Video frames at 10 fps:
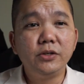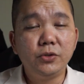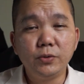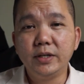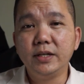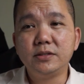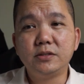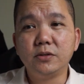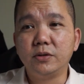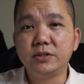
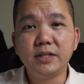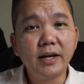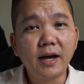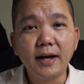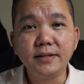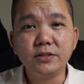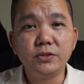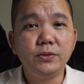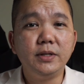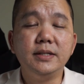units or Sennheiser
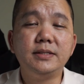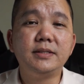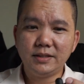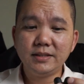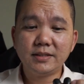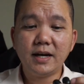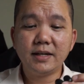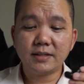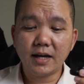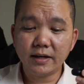units. These
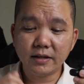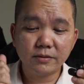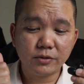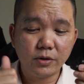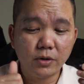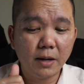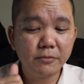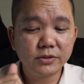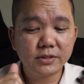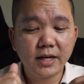guys, I'm
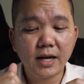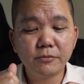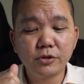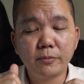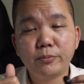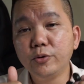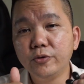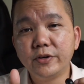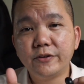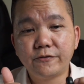gonna
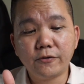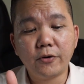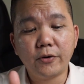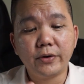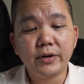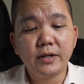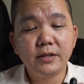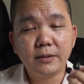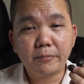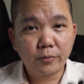approve it for
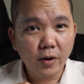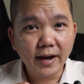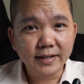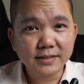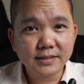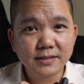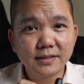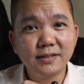the price.